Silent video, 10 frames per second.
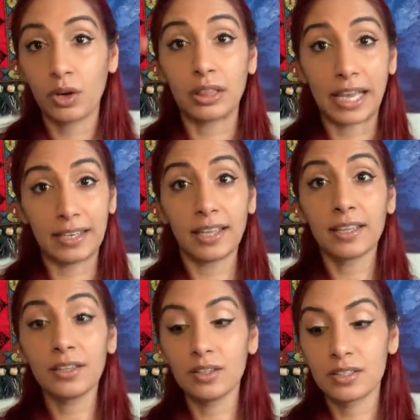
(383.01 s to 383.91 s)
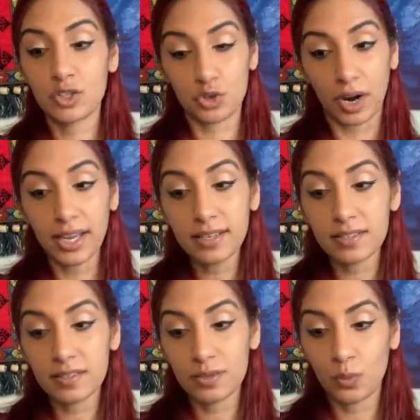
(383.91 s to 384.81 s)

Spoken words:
lightning strikes,